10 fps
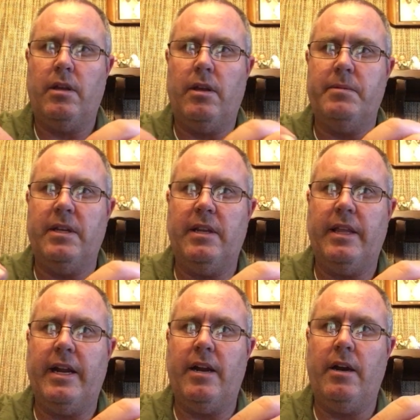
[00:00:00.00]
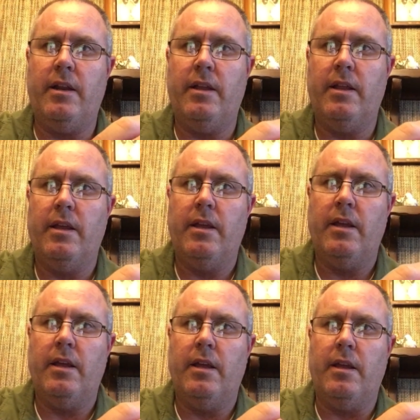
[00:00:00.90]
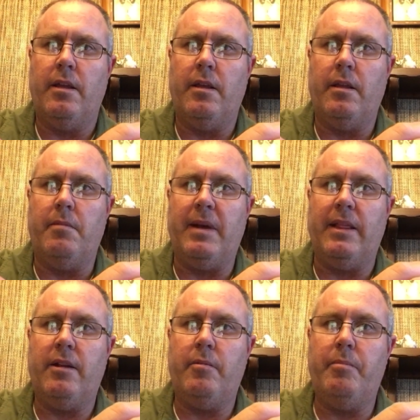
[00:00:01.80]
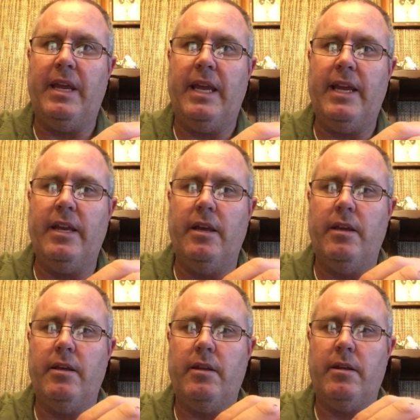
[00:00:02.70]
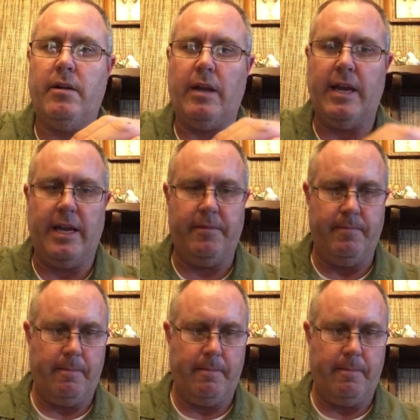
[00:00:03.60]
Comes into there, my little bead, okay?